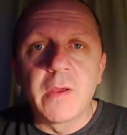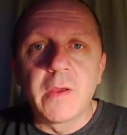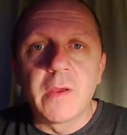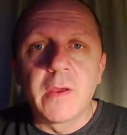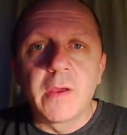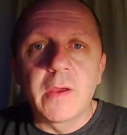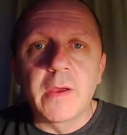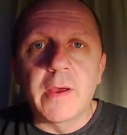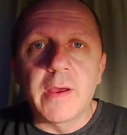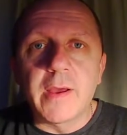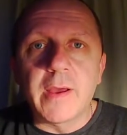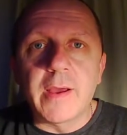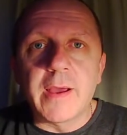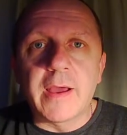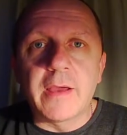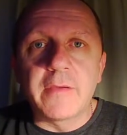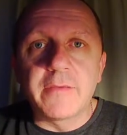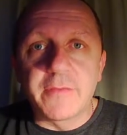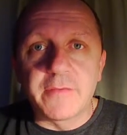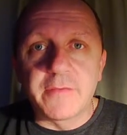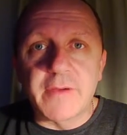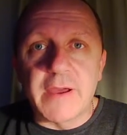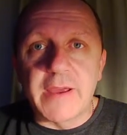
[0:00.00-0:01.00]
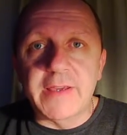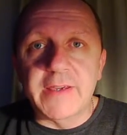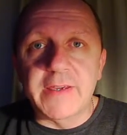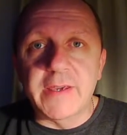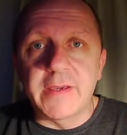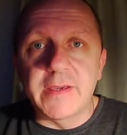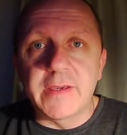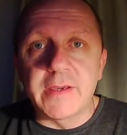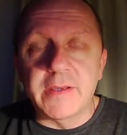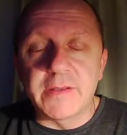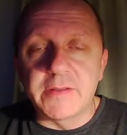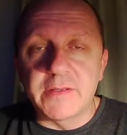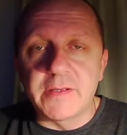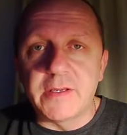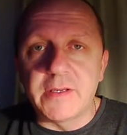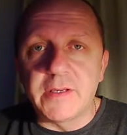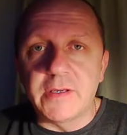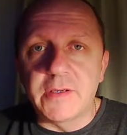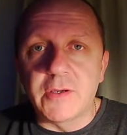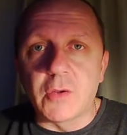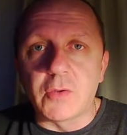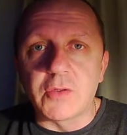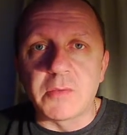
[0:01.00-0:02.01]
I have the Viking and the
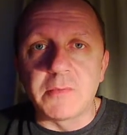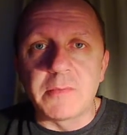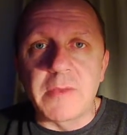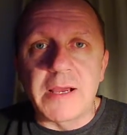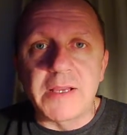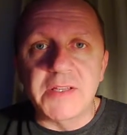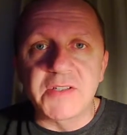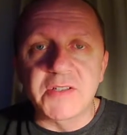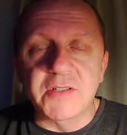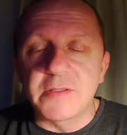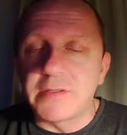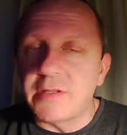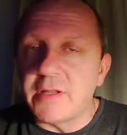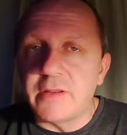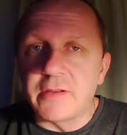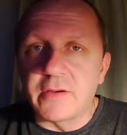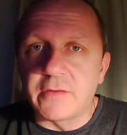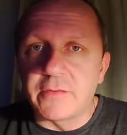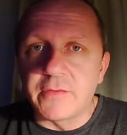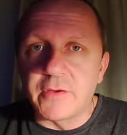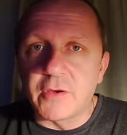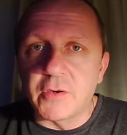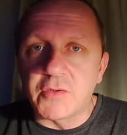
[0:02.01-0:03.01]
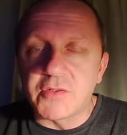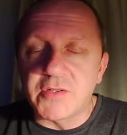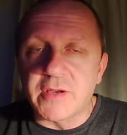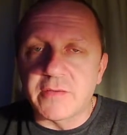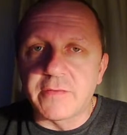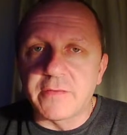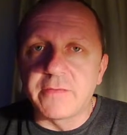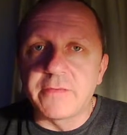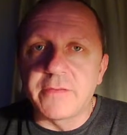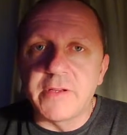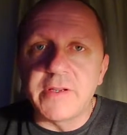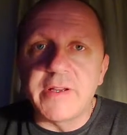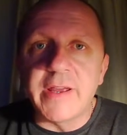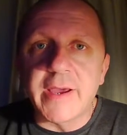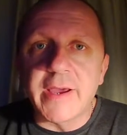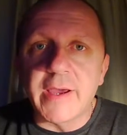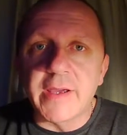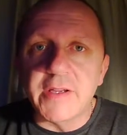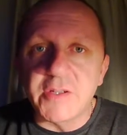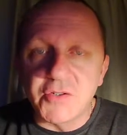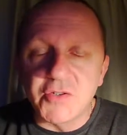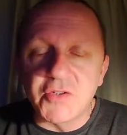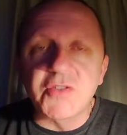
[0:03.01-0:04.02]
Golden Mask. Neither of those have a VDI.
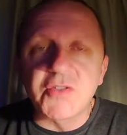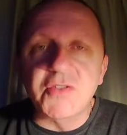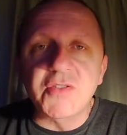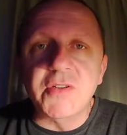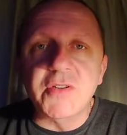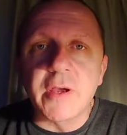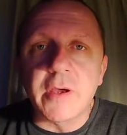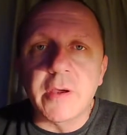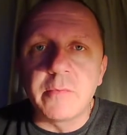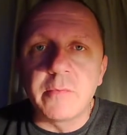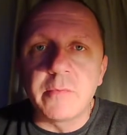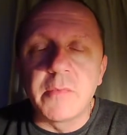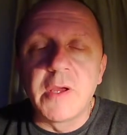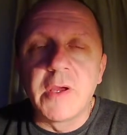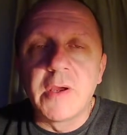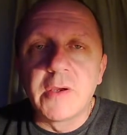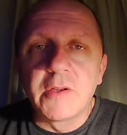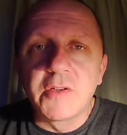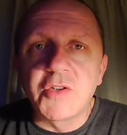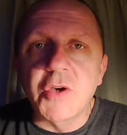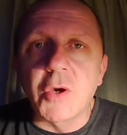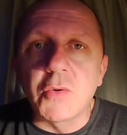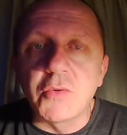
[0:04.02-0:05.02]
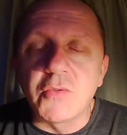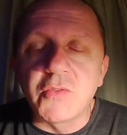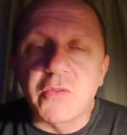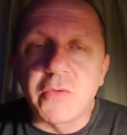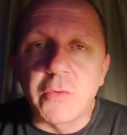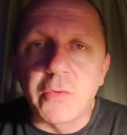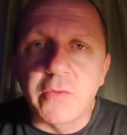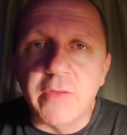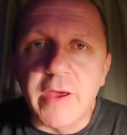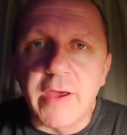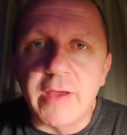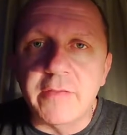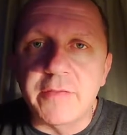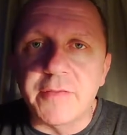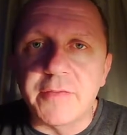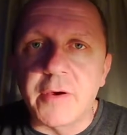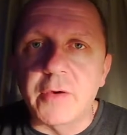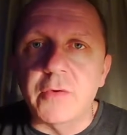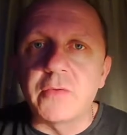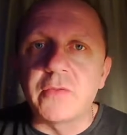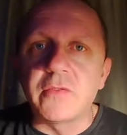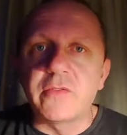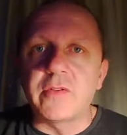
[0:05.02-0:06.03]
It's just tones through the
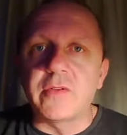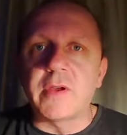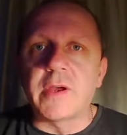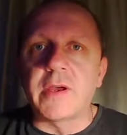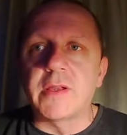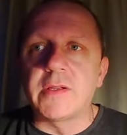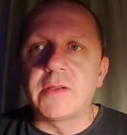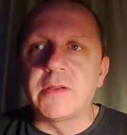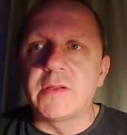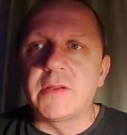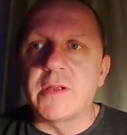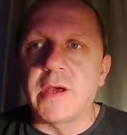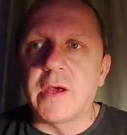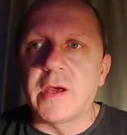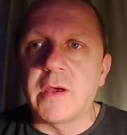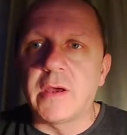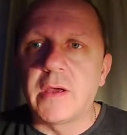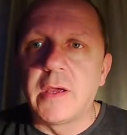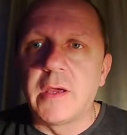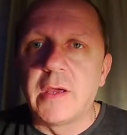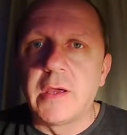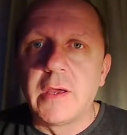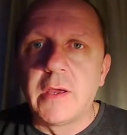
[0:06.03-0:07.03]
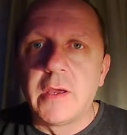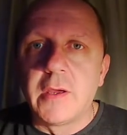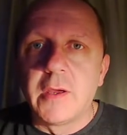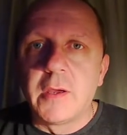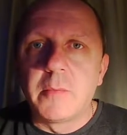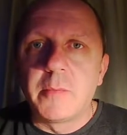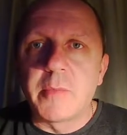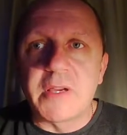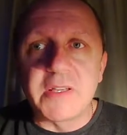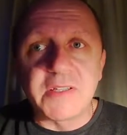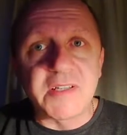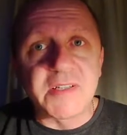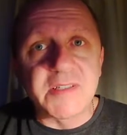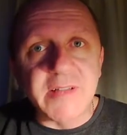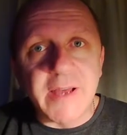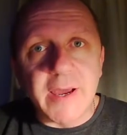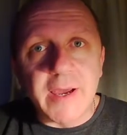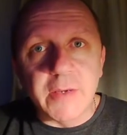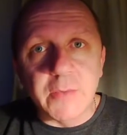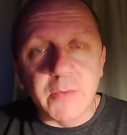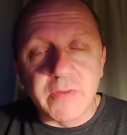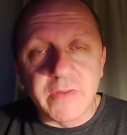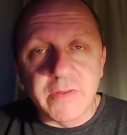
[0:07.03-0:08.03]
headphones, and because I
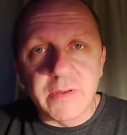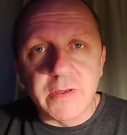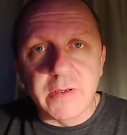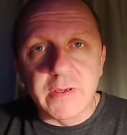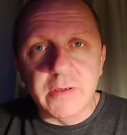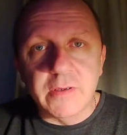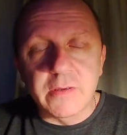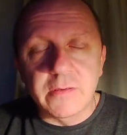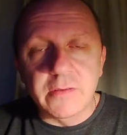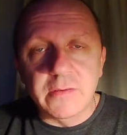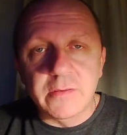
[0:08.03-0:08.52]
started with the